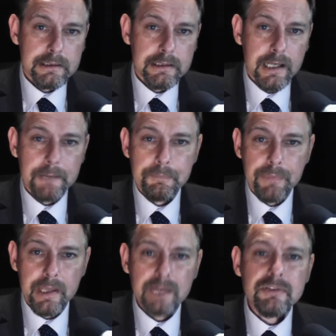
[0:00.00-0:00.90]
Now,
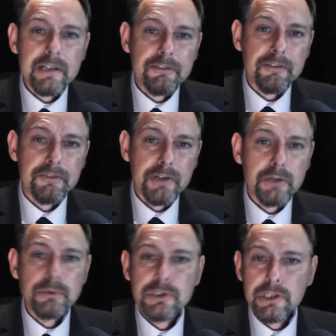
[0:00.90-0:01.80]
even if
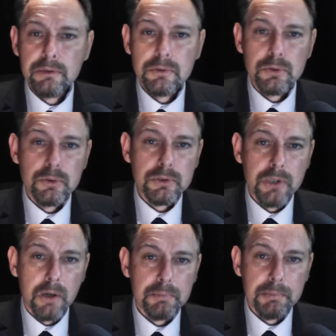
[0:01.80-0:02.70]
few new
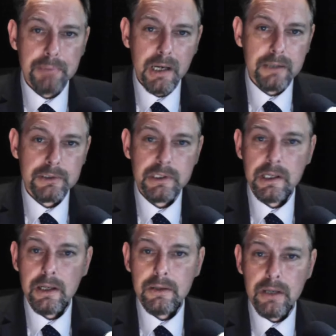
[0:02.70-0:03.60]
laws are proposed,
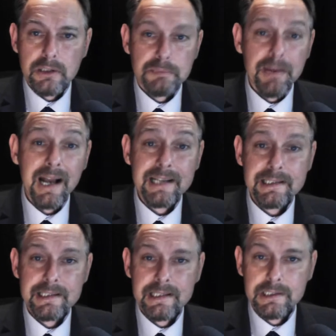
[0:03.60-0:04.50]
those
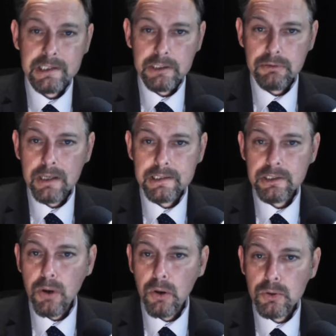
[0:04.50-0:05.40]
passed since the
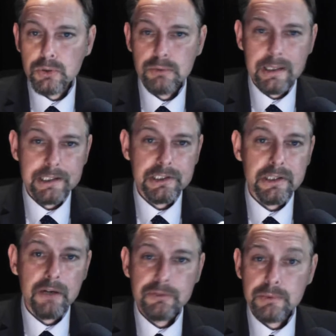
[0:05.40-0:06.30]
crisis are already
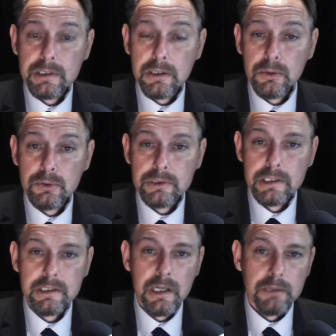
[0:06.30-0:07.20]
stuffed with
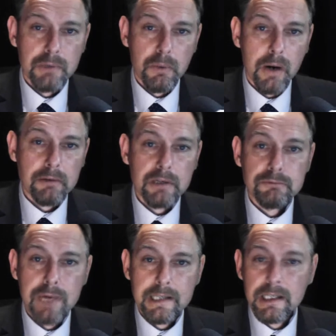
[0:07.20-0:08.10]
clauses
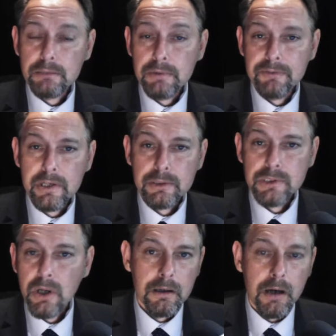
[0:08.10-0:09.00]
requiring regular
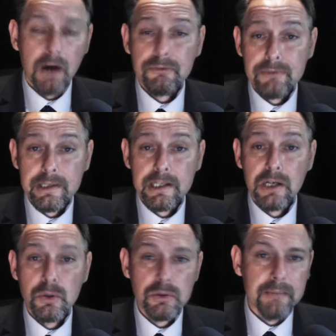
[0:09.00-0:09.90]
reviews, offering
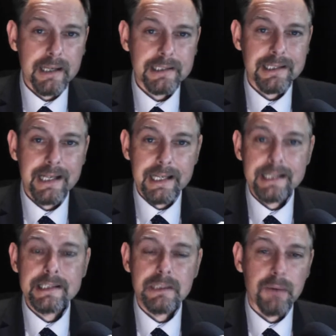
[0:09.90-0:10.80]
lawmakers an
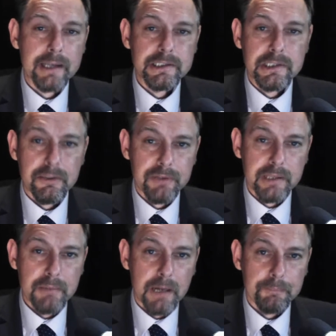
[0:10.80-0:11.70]
easy way to toughen
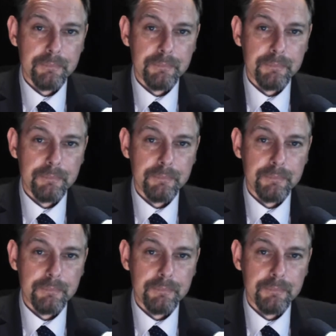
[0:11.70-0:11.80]
them up.